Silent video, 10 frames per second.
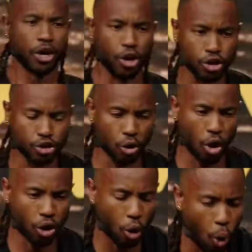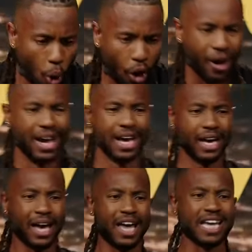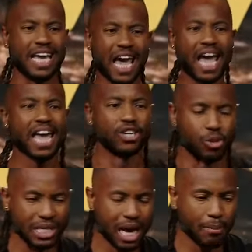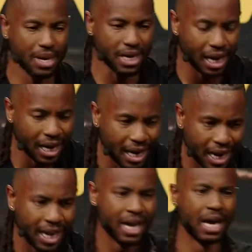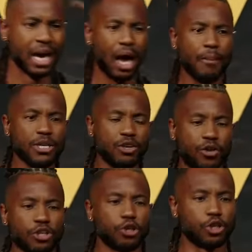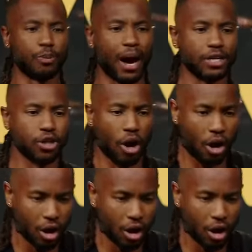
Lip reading: Good strong core. Engage. What does that mean? It means if you get your spine tall